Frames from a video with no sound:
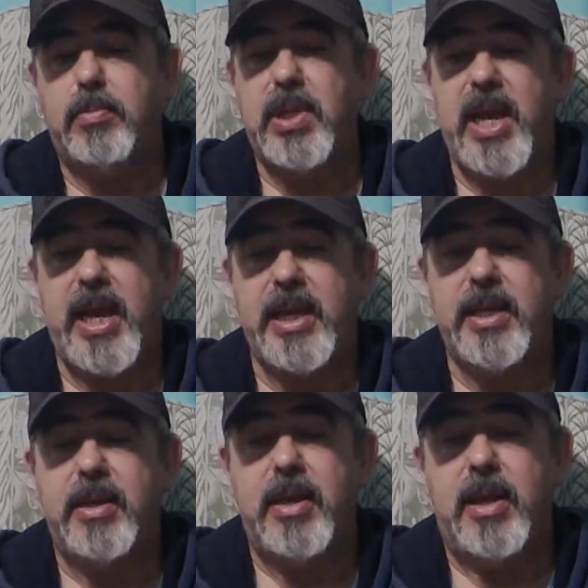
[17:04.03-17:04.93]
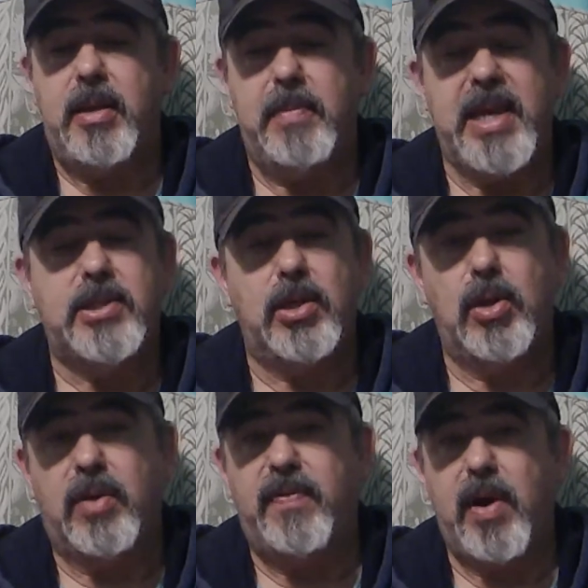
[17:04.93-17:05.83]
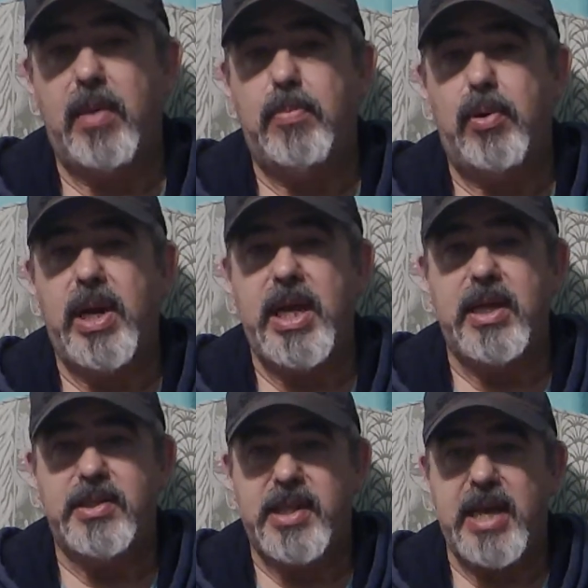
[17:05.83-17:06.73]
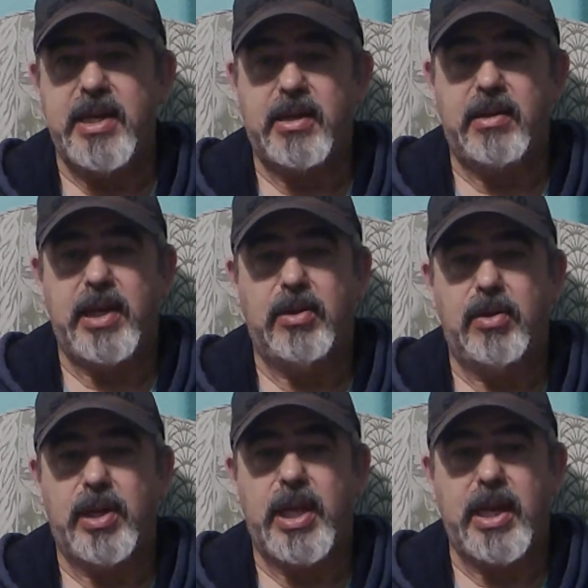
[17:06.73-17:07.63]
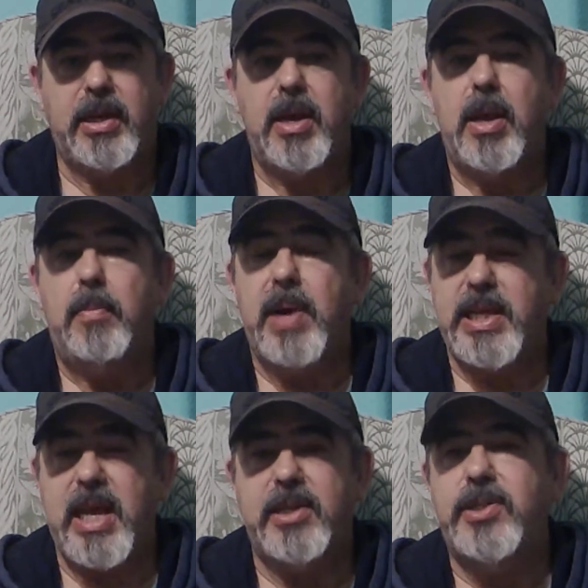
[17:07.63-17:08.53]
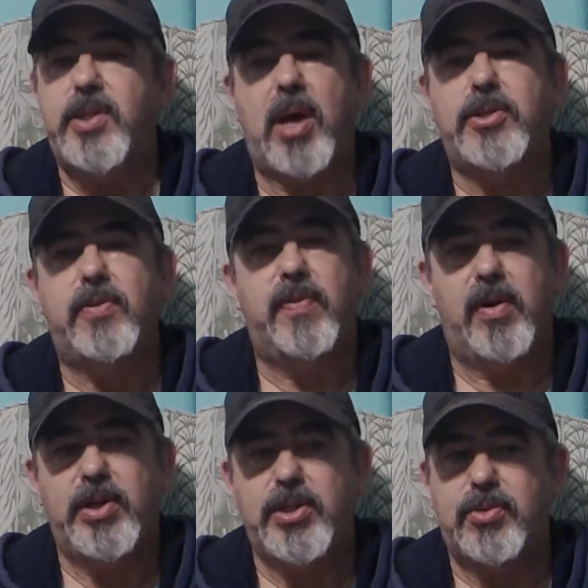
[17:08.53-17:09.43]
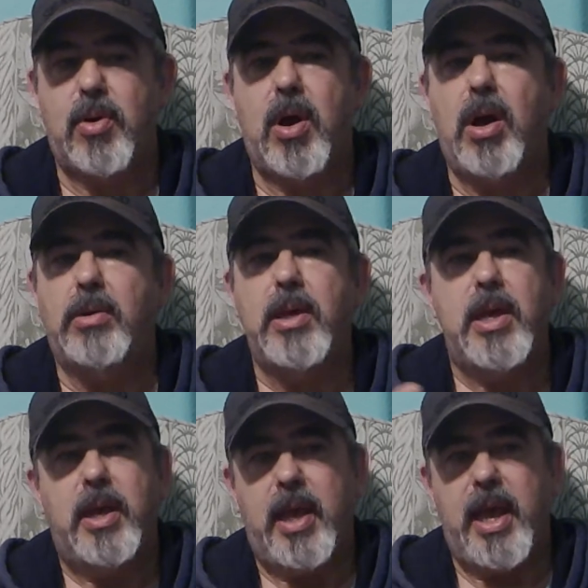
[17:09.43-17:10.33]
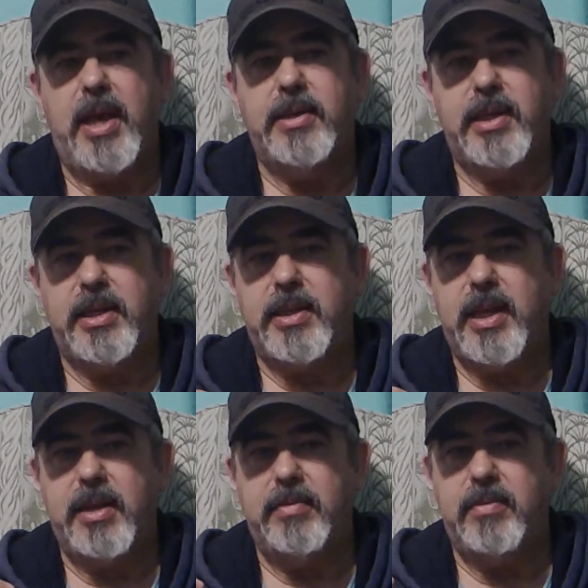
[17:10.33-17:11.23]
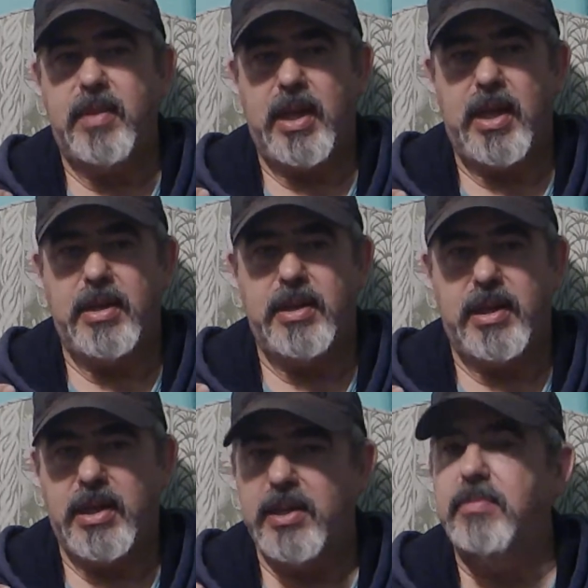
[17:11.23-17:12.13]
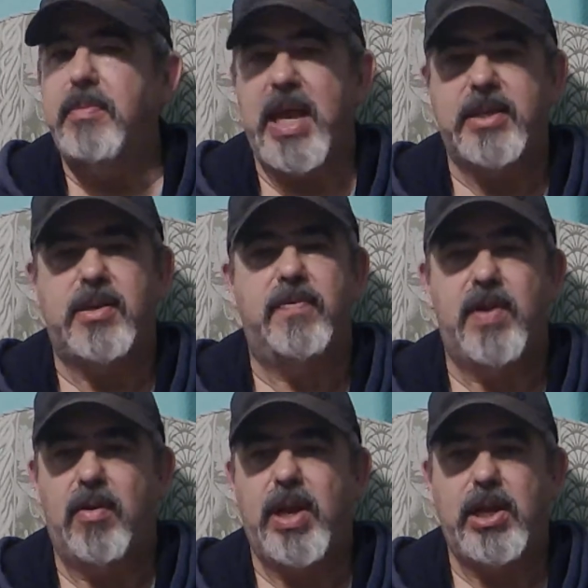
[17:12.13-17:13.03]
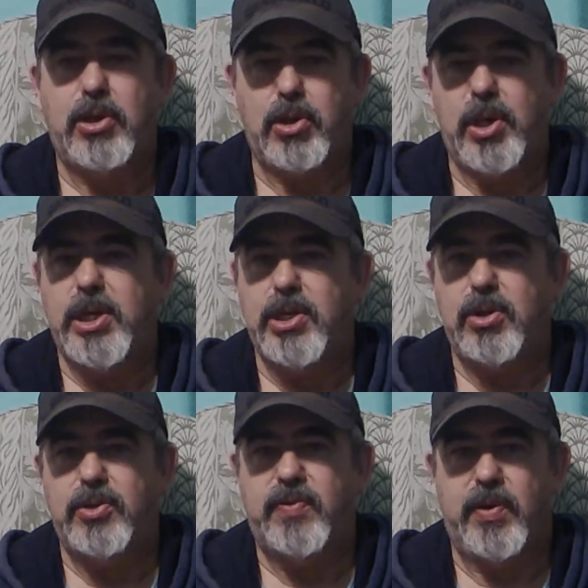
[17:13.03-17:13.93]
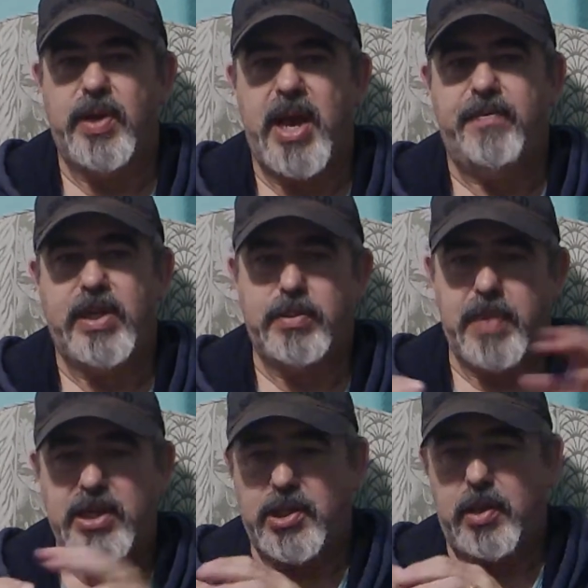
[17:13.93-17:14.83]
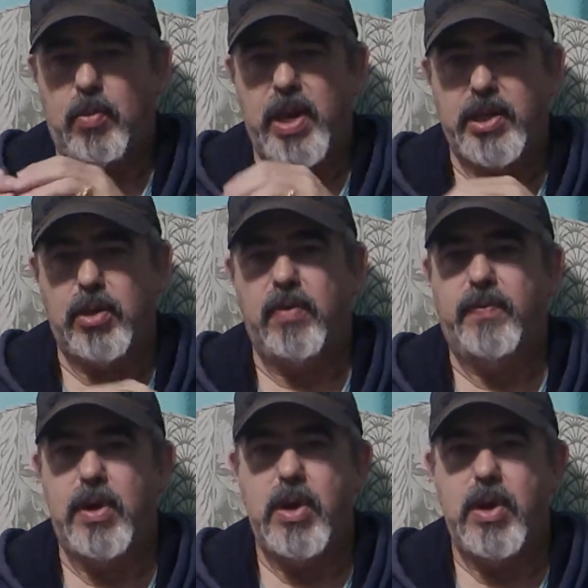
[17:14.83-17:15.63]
blade. Makes it look very pretty, aesthetically looking, but yet it's also very strong, and it makes a very good and useful knife, especially when you've